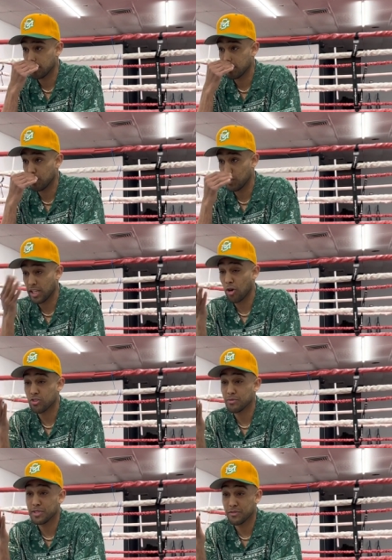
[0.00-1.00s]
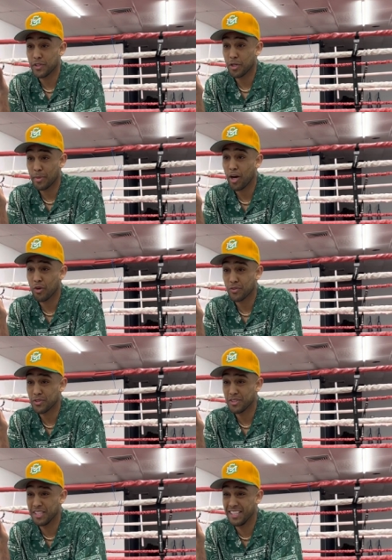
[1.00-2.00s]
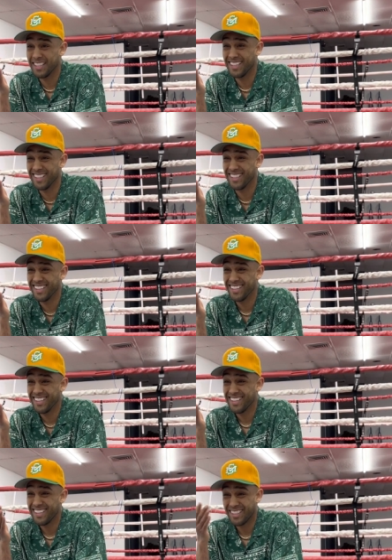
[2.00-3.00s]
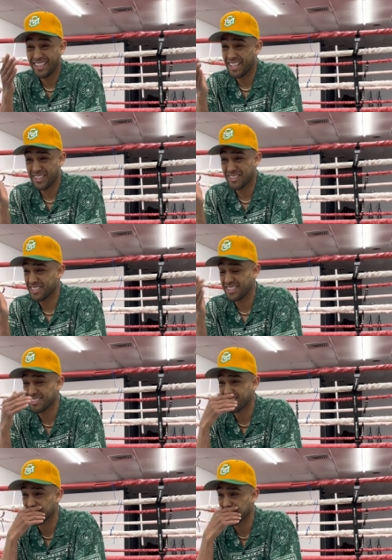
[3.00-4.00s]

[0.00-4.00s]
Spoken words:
What that also means, very powerful. Yeah, there's